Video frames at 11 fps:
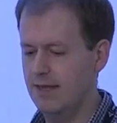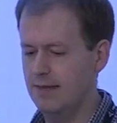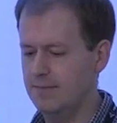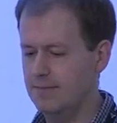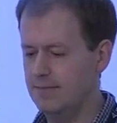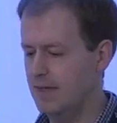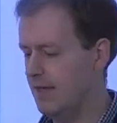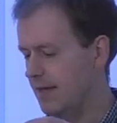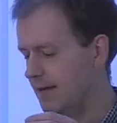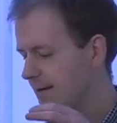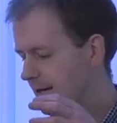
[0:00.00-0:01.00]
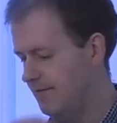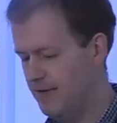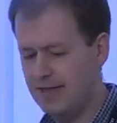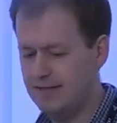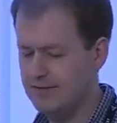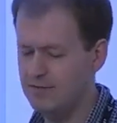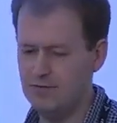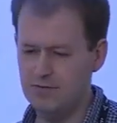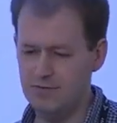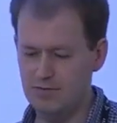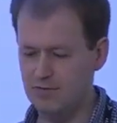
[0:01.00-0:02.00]
um, uh, events
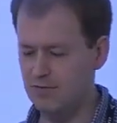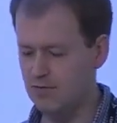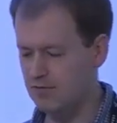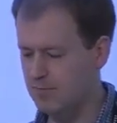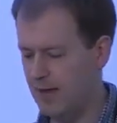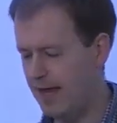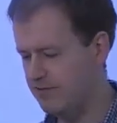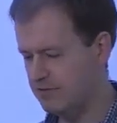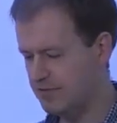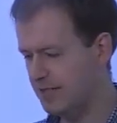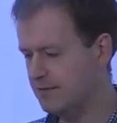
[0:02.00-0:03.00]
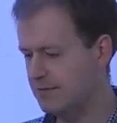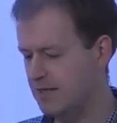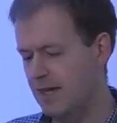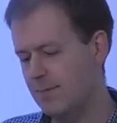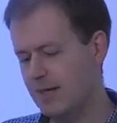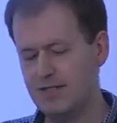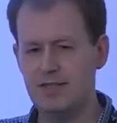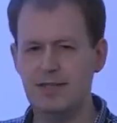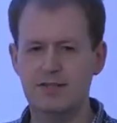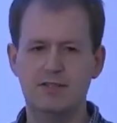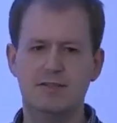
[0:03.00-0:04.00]
or, or, or, behavioral signals, but actually
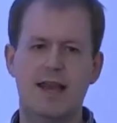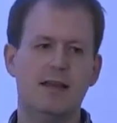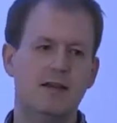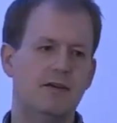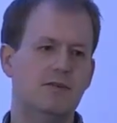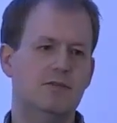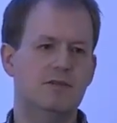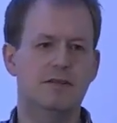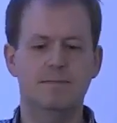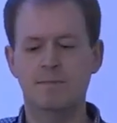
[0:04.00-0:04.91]
they're just echoes,